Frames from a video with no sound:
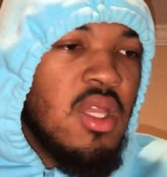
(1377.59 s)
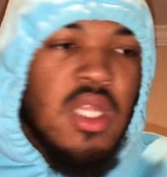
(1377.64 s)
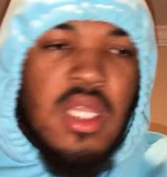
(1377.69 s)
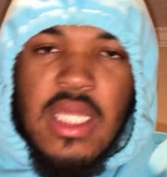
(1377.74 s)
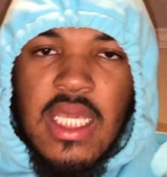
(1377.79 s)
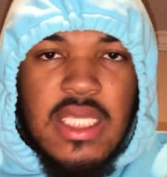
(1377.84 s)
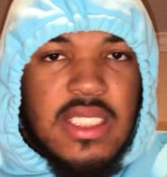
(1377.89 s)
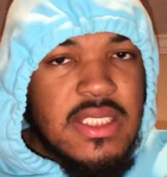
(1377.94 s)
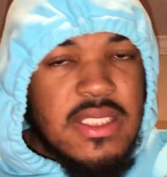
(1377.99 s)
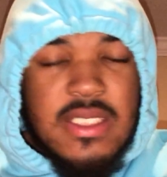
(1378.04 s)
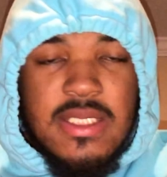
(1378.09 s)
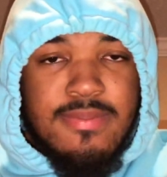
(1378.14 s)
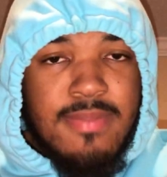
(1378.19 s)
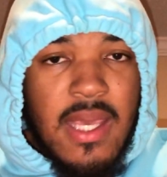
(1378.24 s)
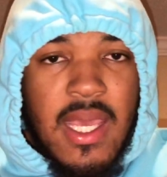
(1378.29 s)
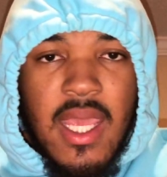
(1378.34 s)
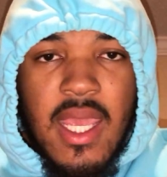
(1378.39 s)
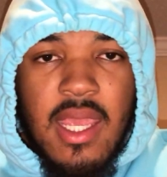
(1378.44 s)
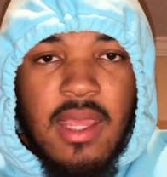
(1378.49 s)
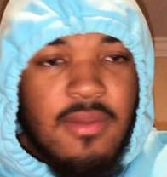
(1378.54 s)
they just as
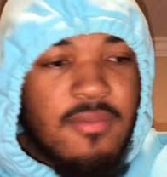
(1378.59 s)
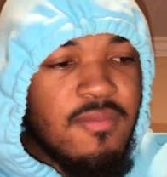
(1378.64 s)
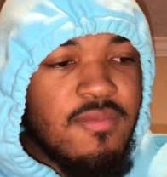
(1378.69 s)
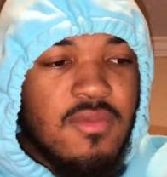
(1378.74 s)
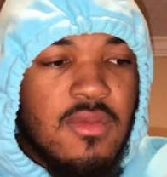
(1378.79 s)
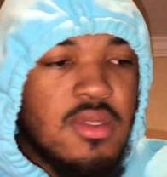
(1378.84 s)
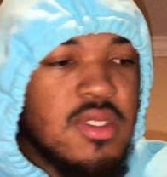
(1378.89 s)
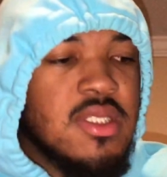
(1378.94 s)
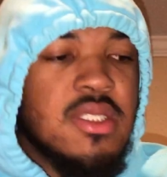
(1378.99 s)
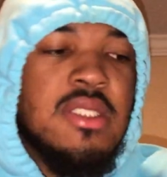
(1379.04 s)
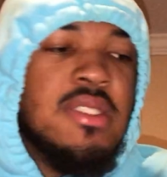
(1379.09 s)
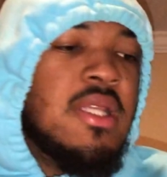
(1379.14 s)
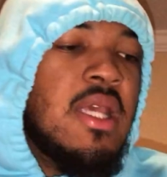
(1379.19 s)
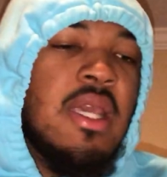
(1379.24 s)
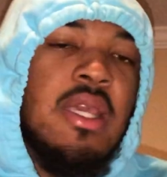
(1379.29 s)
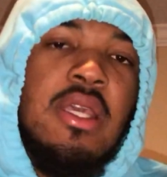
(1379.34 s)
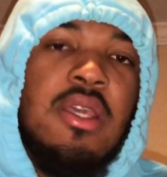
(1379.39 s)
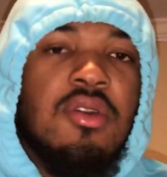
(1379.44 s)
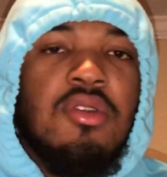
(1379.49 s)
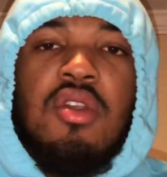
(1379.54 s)
bad. Just because they
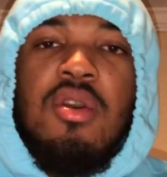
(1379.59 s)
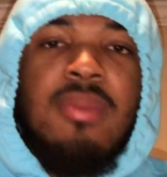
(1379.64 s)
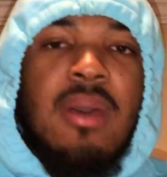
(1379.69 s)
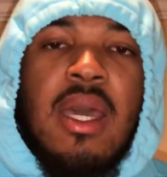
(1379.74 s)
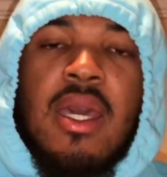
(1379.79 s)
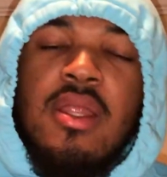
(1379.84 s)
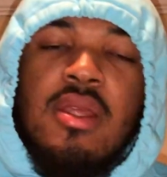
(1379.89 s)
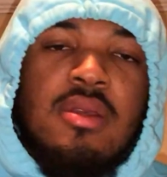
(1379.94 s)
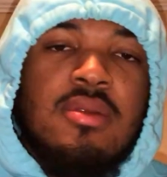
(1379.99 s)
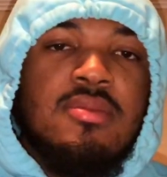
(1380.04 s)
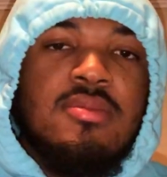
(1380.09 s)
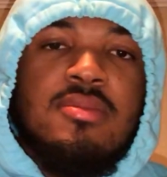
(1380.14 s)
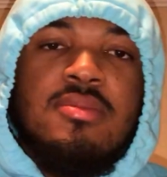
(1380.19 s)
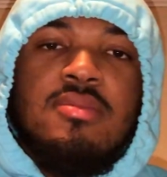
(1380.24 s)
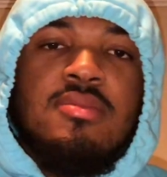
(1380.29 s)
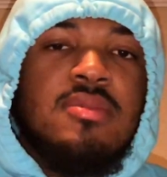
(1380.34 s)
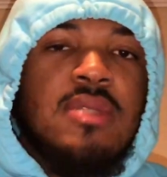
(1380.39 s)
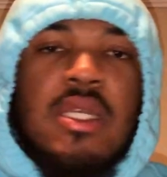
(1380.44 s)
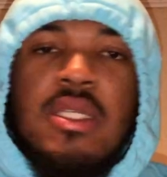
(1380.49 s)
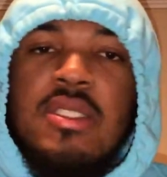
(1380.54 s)
ain't killed nobody,
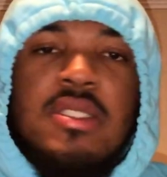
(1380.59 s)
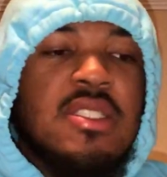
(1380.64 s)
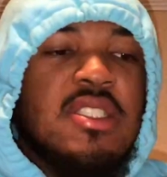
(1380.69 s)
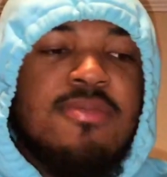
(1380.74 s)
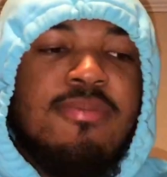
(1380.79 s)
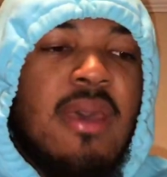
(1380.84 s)
they just as